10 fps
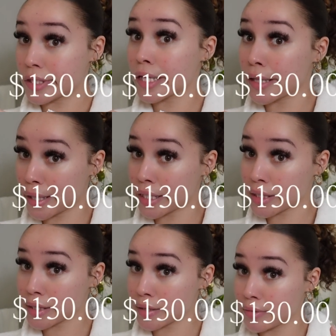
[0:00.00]

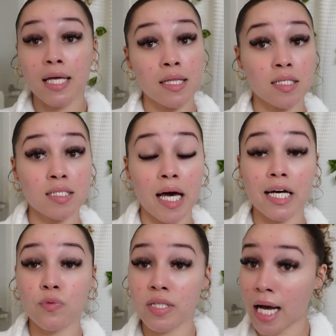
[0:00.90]
this. In this
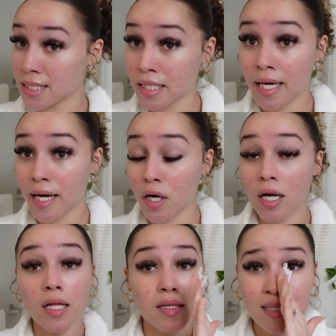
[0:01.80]
size with Dossier,
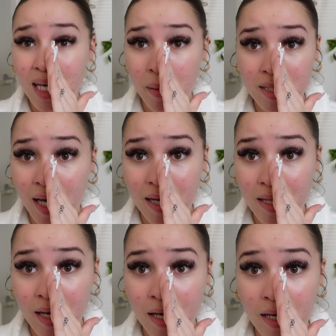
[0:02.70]
the same exact
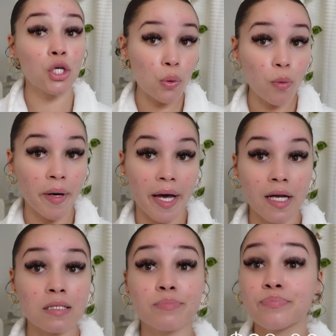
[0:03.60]
thing. You will
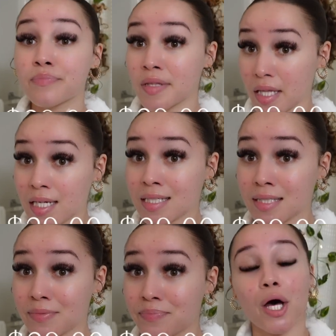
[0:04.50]
pay
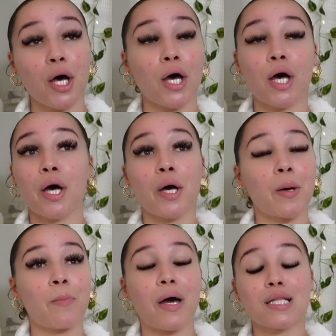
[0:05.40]
this.
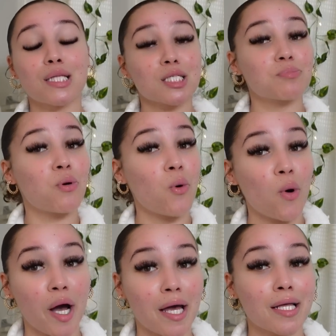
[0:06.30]
Um, at this
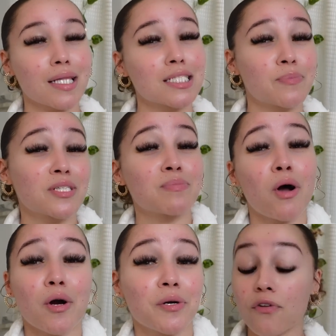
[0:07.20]
point, let's be
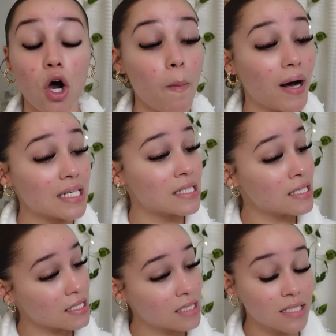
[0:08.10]
smart. For all my
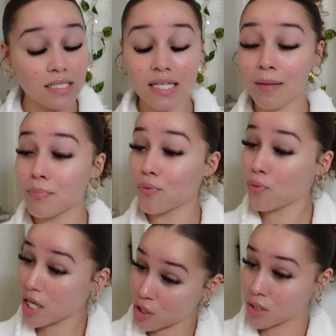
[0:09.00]
sisters and
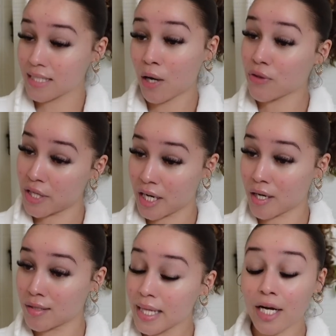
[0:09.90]
brothers out
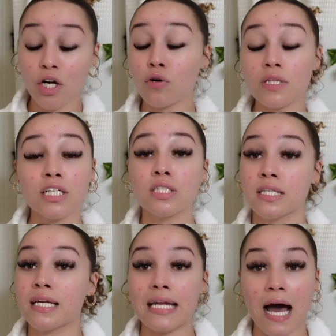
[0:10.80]
there that currently just
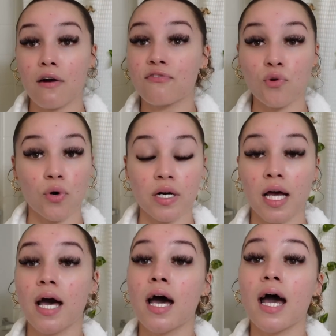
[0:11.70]
cannot afford
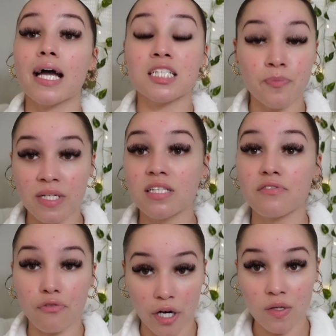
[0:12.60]

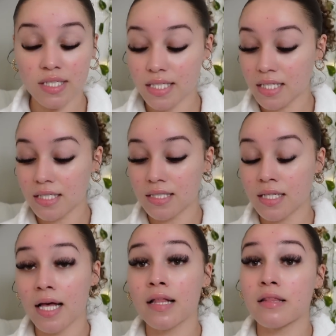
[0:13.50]
expensive fragrances,
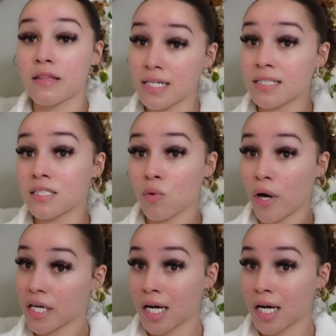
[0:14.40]
this is the way to